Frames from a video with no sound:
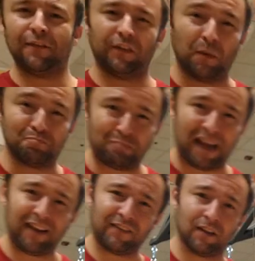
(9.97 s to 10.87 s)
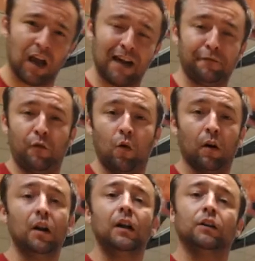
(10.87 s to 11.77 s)
to give us a baseline
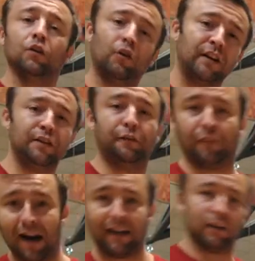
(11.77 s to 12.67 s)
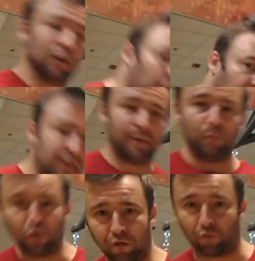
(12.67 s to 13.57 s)
for learning to fight and learning to
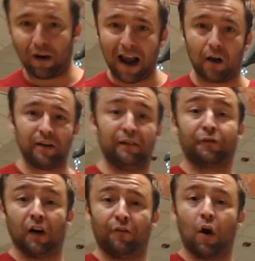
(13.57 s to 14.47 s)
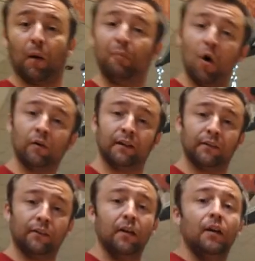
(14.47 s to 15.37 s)
move around in front of our
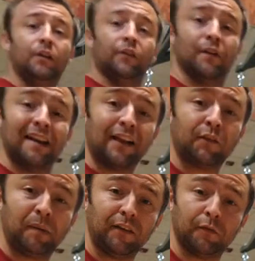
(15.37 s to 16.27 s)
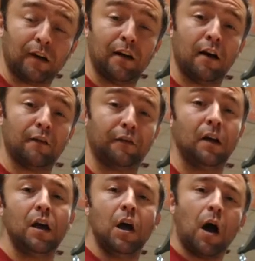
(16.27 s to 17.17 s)
opponents. So the next piece of
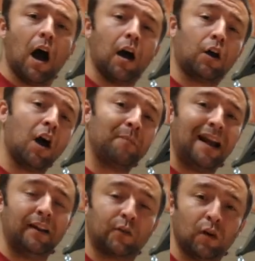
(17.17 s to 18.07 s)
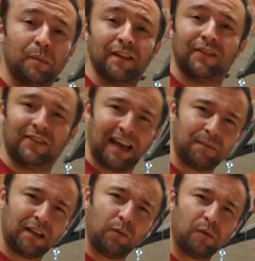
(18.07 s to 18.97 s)
uh, combat is going to be the
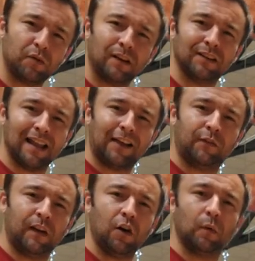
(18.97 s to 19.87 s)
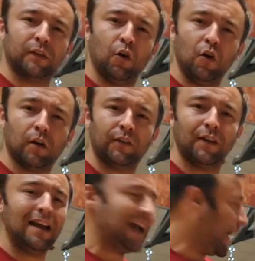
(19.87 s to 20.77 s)
same thing that we were doing in the last video with
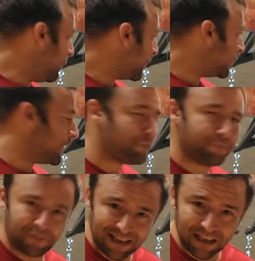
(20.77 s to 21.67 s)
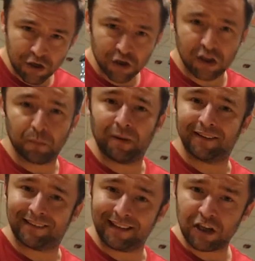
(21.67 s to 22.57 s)
hooks, and then we're going to finish the
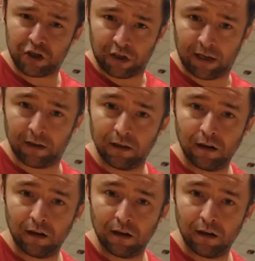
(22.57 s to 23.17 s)
position